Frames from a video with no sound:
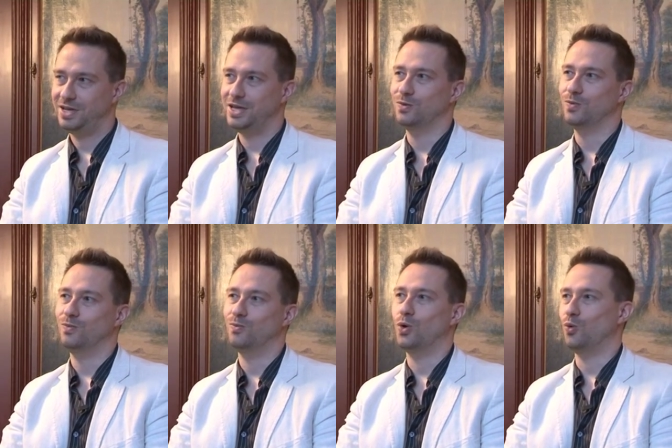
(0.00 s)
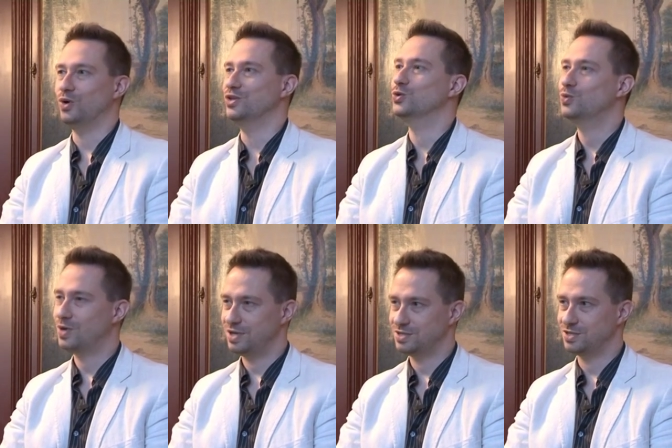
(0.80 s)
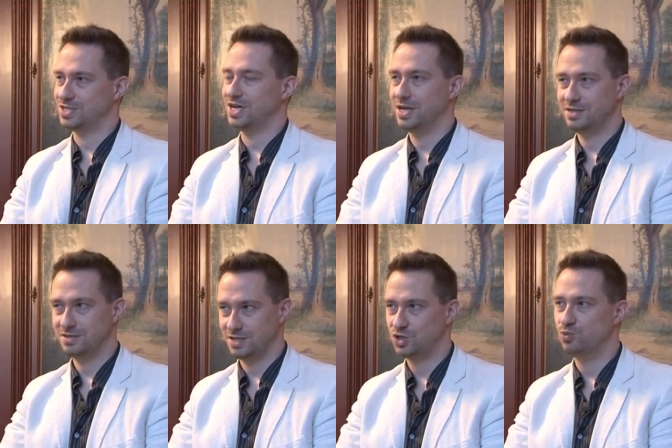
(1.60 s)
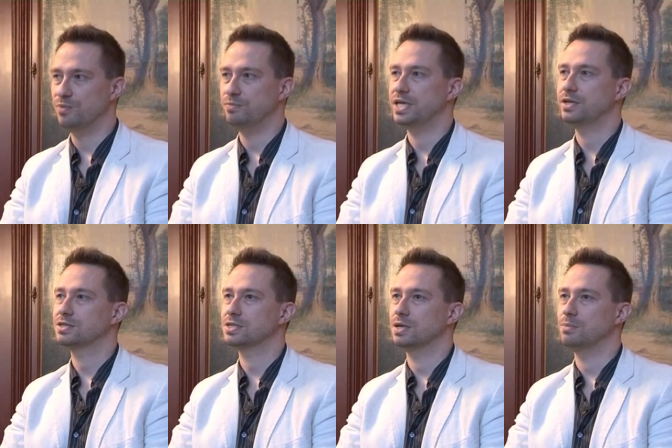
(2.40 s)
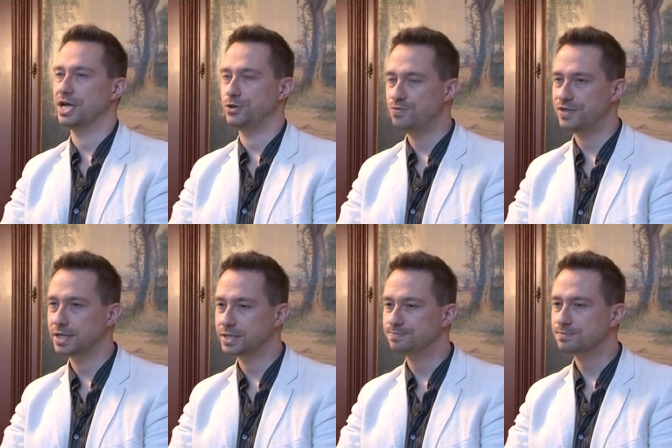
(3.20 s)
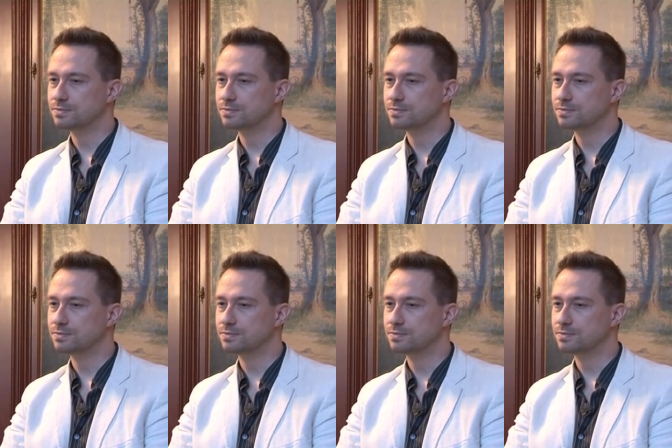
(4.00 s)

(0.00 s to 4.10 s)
in what we do as societies and as human beings. Uh, but I do think